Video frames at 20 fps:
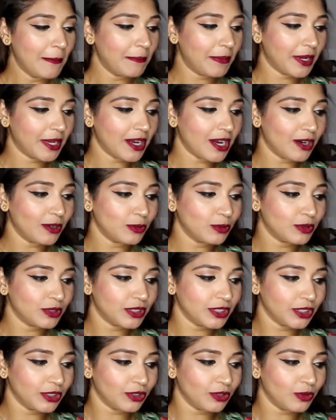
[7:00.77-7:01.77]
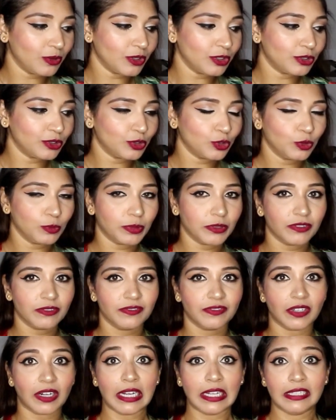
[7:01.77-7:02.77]
pick out, you know, a super
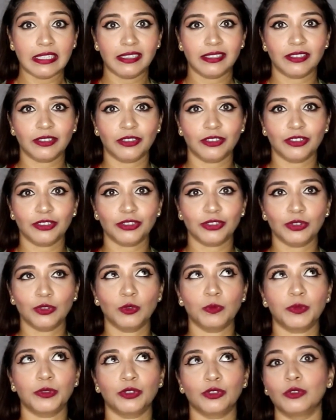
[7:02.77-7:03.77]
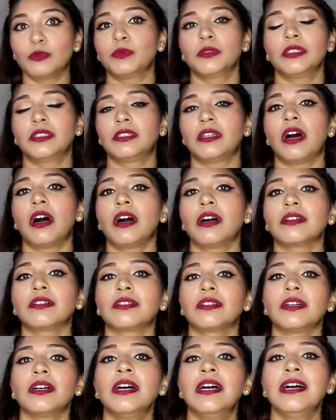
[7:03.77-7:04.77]
violet or a super
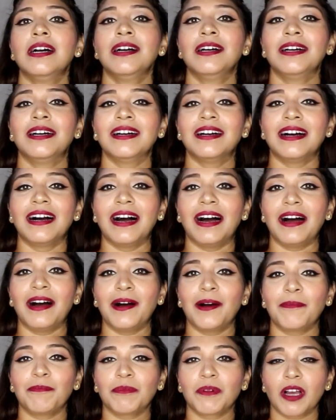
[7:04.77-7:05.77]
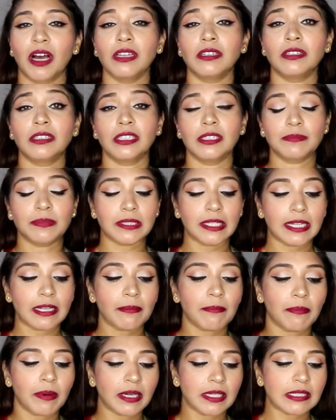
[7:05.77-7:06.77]
dark colored lipstick,
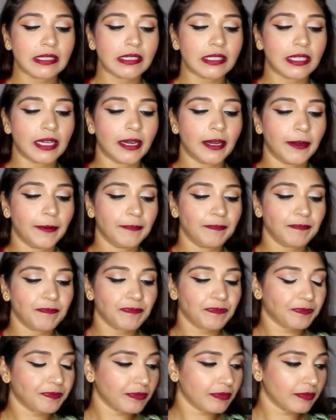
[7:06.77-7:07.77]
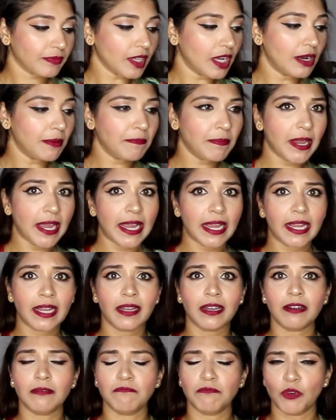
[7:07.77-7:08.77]
but a
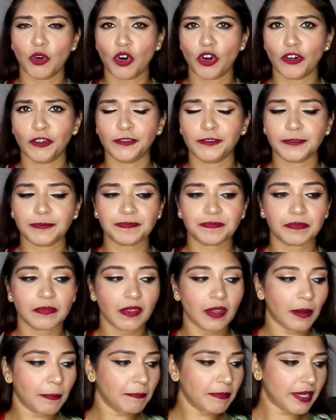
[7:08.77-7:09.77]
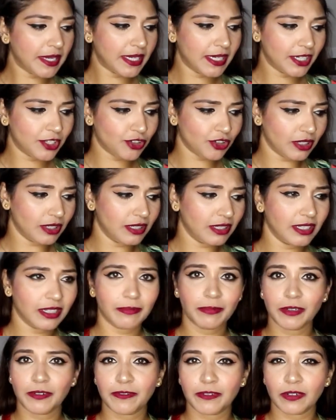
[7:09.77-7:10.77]
pink, a mauve, a peach, a
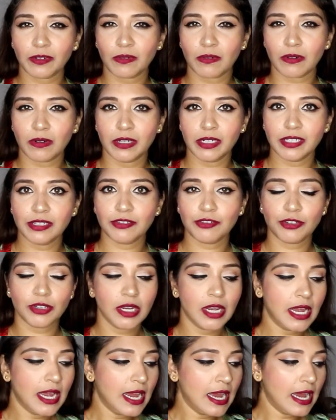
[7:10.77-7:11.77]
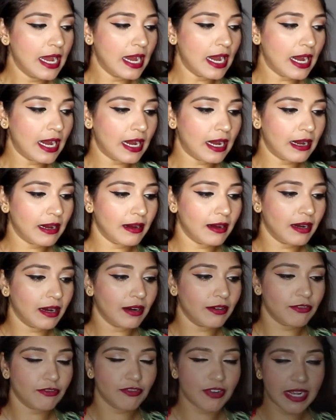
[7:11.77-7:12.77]
little bit of an orange,
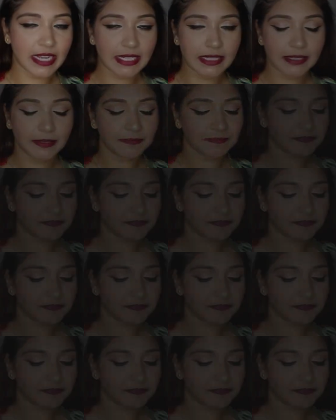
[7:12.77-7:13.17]
a red.